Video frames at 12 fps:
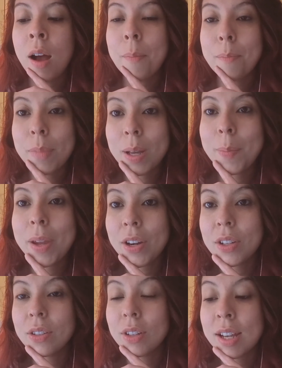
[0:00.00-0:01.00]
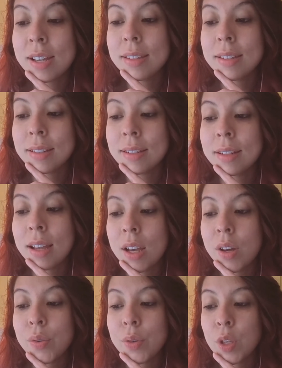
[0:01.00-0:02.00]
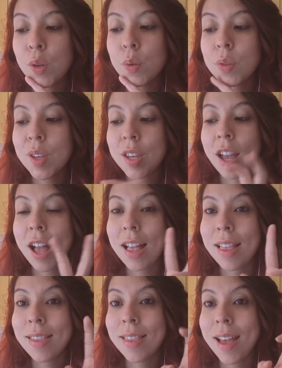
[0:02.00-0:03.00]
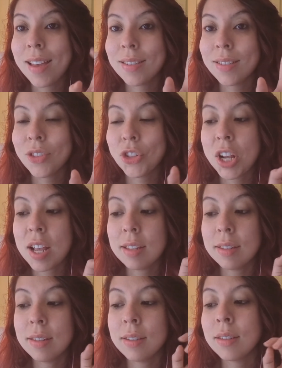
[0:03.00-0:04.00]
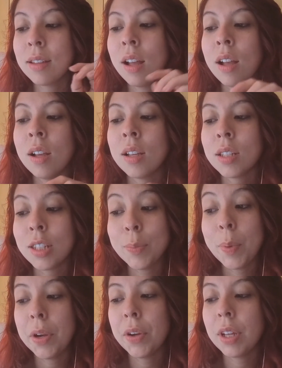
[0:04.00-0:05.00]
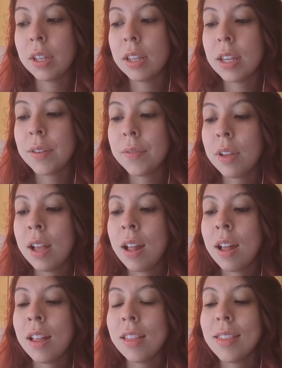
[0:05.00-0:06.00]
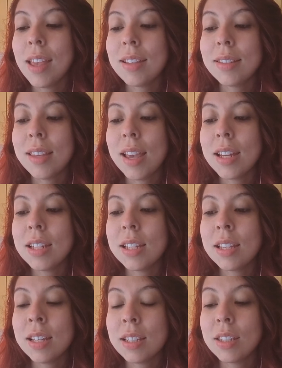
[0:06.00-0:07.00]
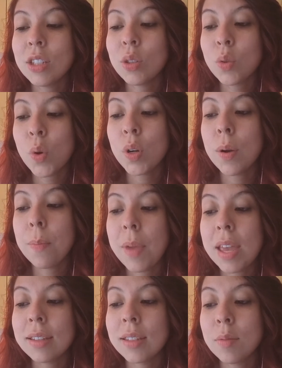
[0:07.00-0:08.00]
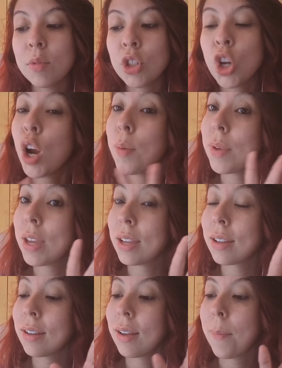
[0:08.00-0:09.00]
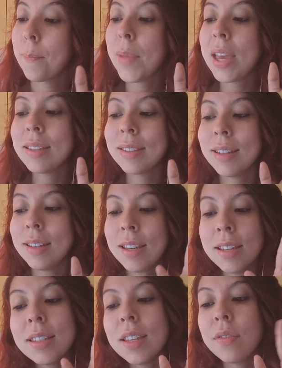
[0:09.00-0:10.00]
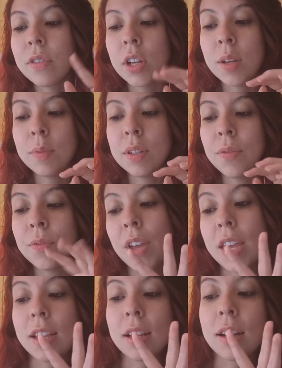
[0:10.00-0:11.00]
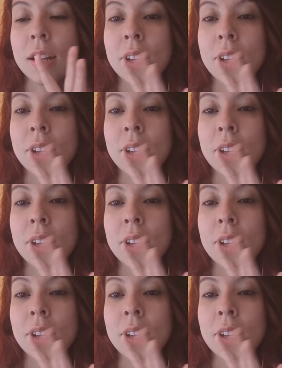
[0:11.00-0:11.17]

My parents are hesitant now, using last chances sparingly. They say that his disorder makes him charming, makes it easy for him to fake